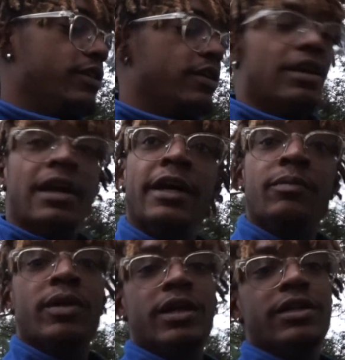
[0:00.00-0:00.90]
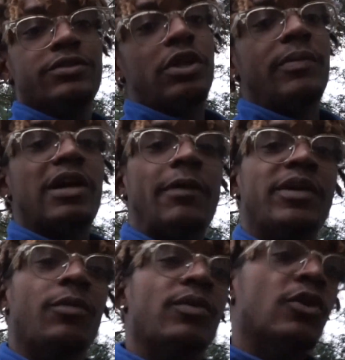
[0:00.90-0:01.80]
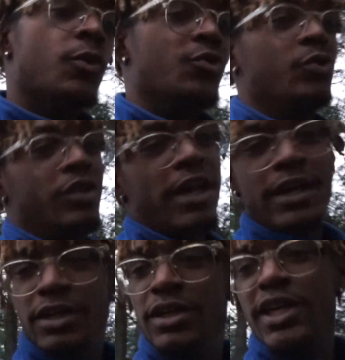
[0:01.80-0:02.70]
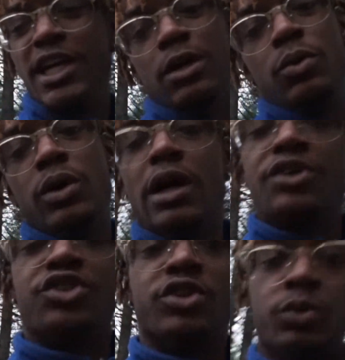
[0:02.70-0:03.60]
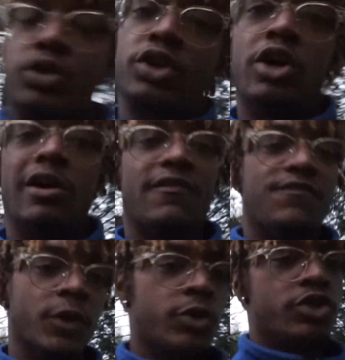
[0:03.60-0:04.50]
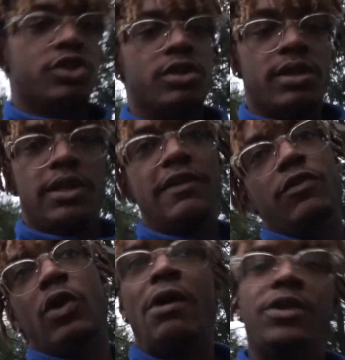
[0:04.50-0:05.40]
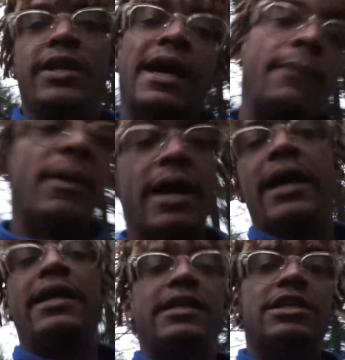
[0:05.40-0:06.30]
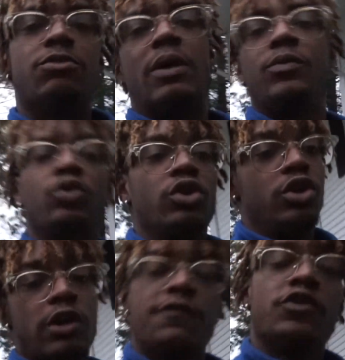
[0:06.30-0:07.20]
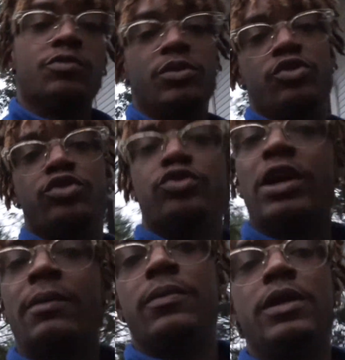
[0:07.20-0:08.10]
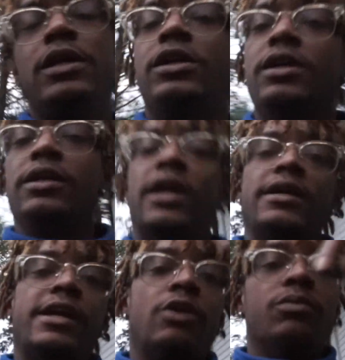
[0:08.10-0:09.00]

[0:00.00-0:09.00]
Like button, drop a comment down below if you think and what I should do to the car first. Even though I already got my ideas what I'm doing to the car first, but just drop that down